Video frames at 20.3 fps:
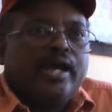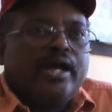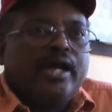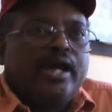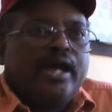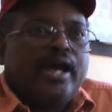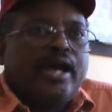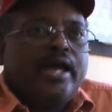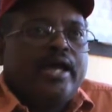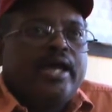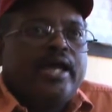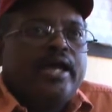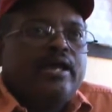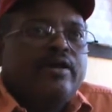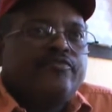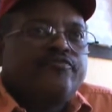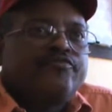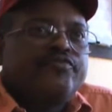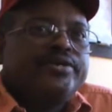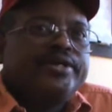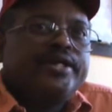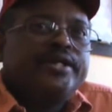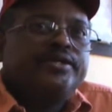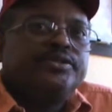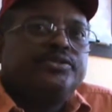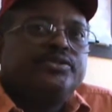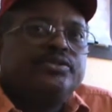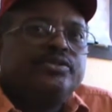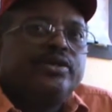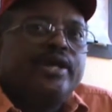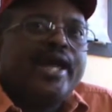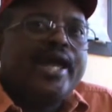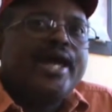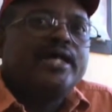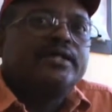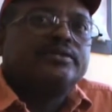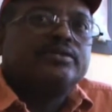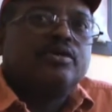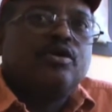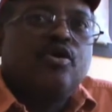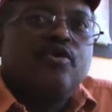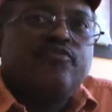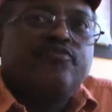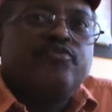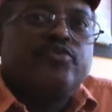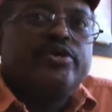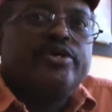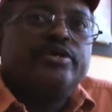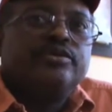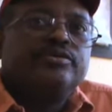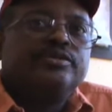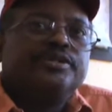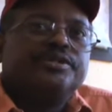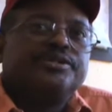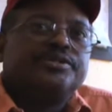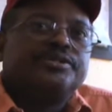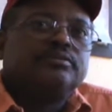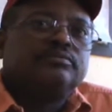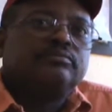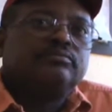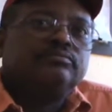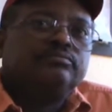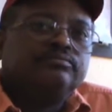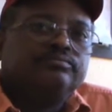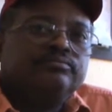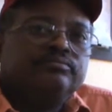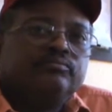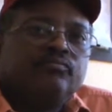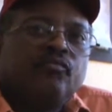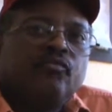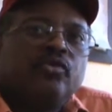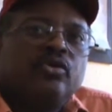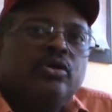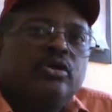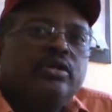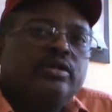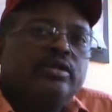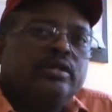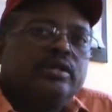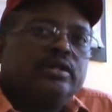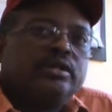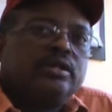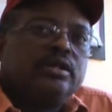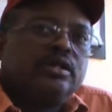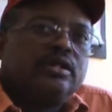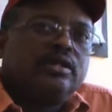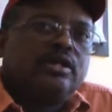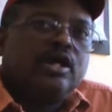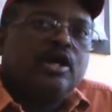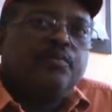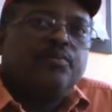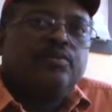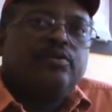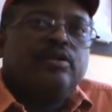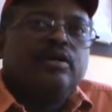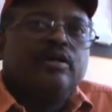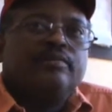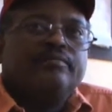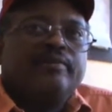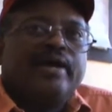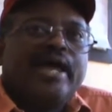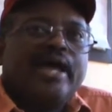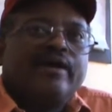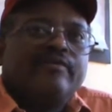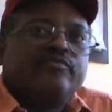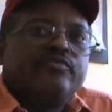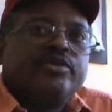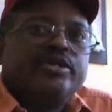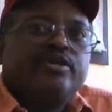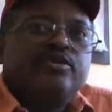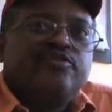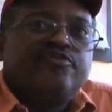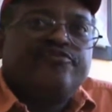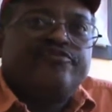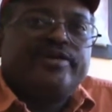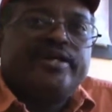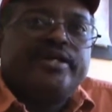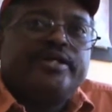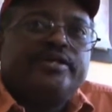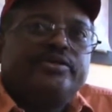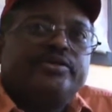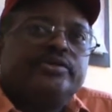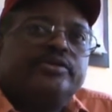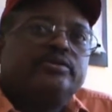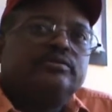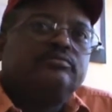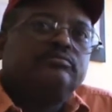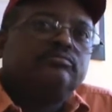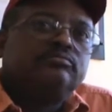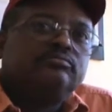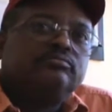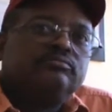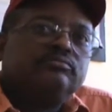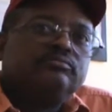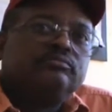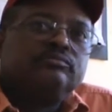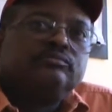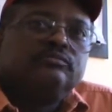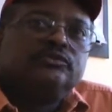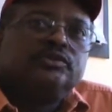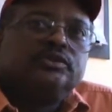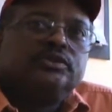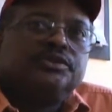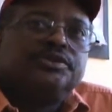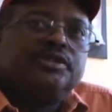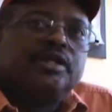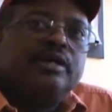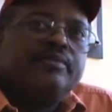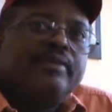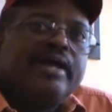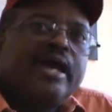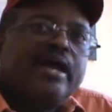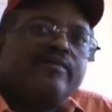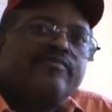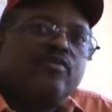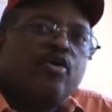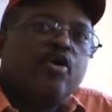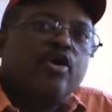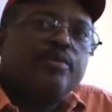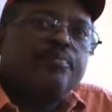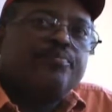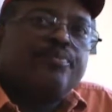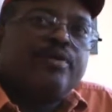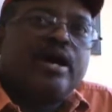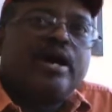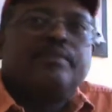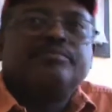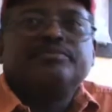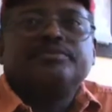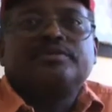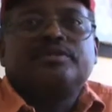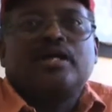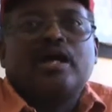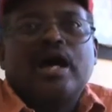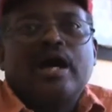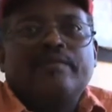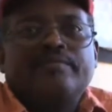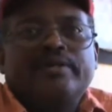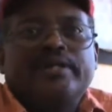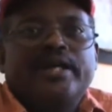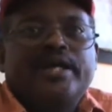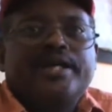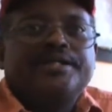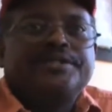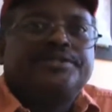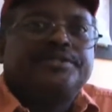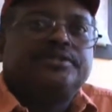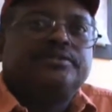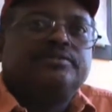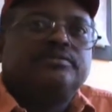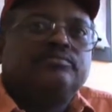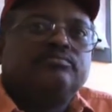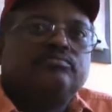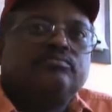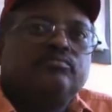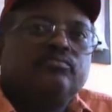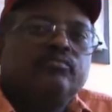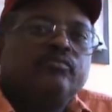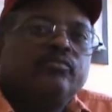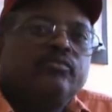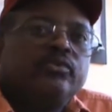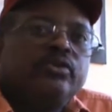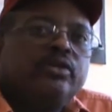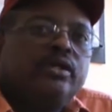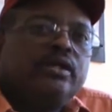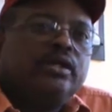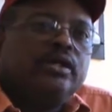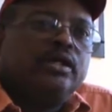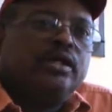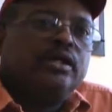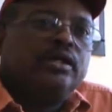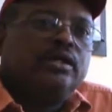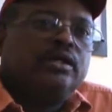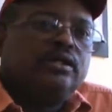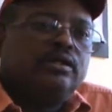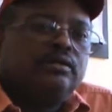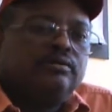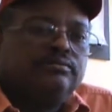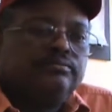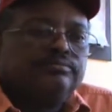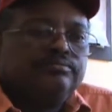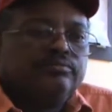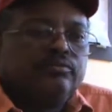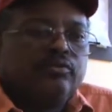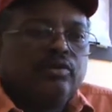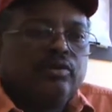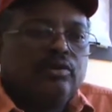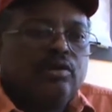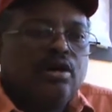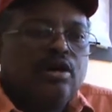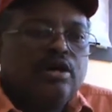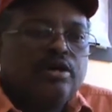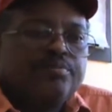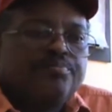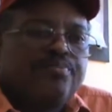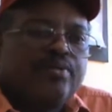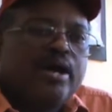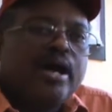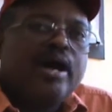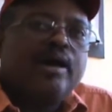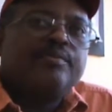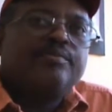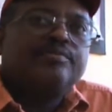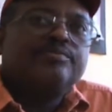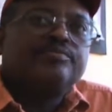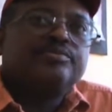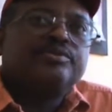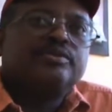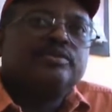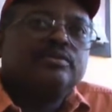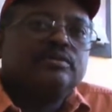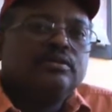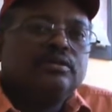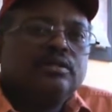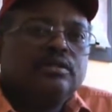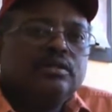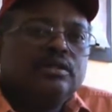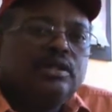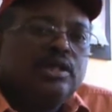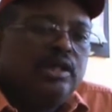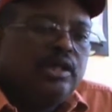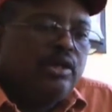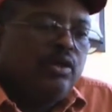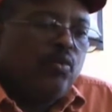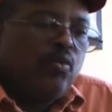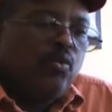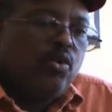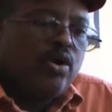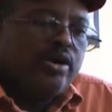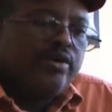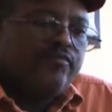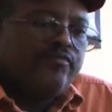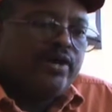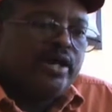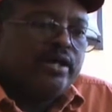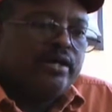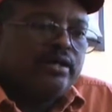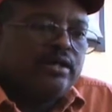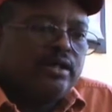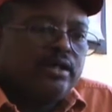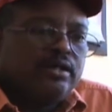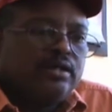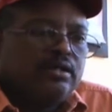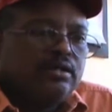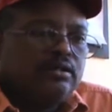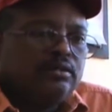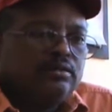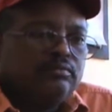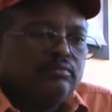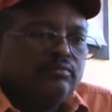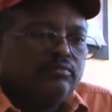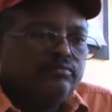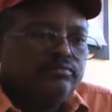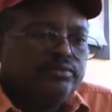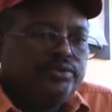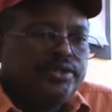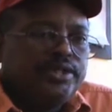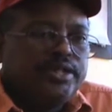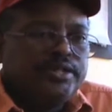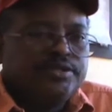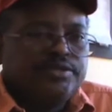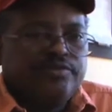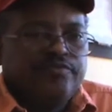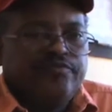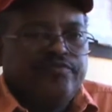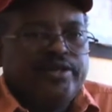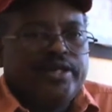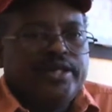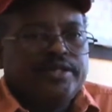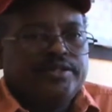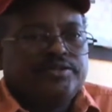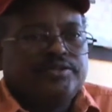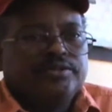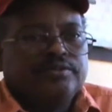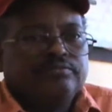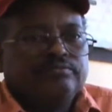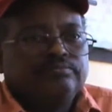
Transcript: I have friends who has Gulf War illness. A couple of them have renal failure. Some have heart problems, combination, lung problems. One of our desert vets,